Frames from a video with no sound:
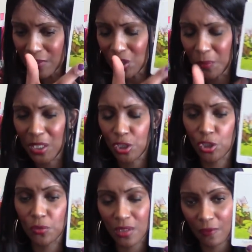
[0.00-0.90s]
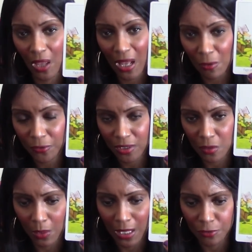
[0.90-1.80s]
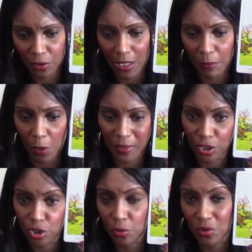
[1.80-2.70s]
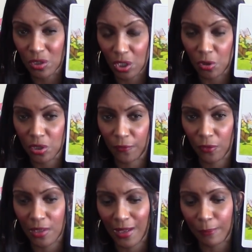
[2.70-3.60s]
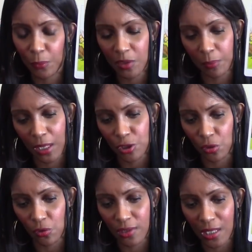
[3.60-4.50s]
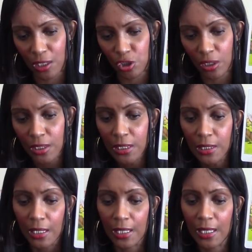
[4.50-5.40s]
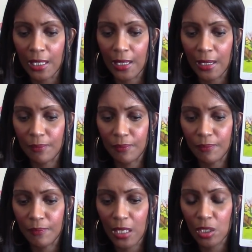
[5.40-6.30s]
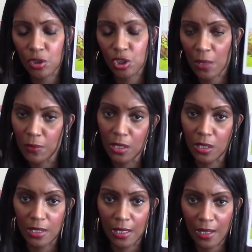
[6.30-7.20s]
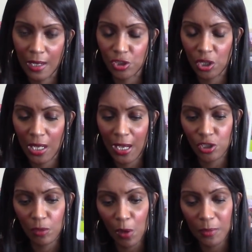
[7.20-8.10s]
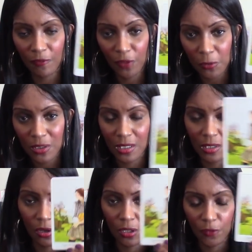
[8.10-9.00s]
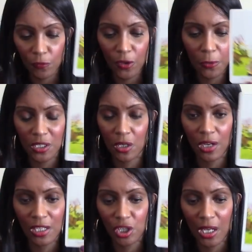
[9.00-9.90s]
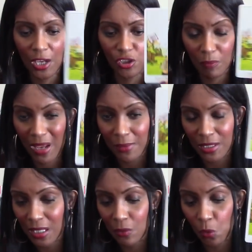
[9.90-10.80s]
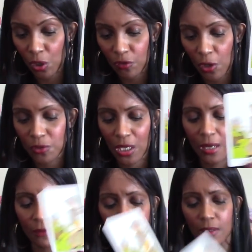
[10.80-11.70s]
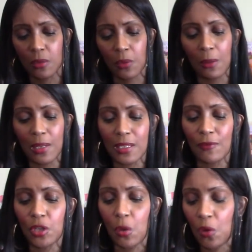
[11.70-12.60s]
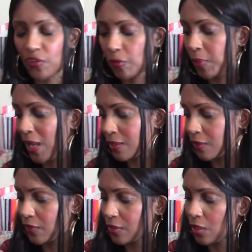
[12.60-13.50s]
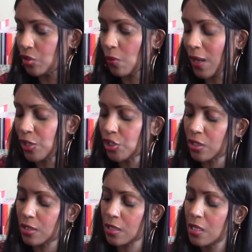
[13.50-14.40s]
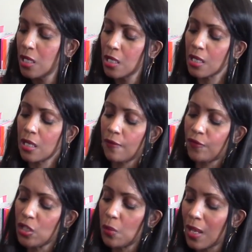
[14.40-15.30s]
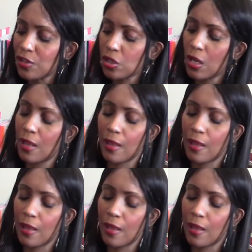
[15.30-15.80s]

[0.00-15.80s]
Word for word: this could be a student of health as well. So he might be a student doctor, for example, with the Page of Coins energy. Um, so learning and education might be the focus is on. If you're focusing on education, maybe it's in one of those areas as well. Let's have a look at what the past of the situation is uh, for you, uh,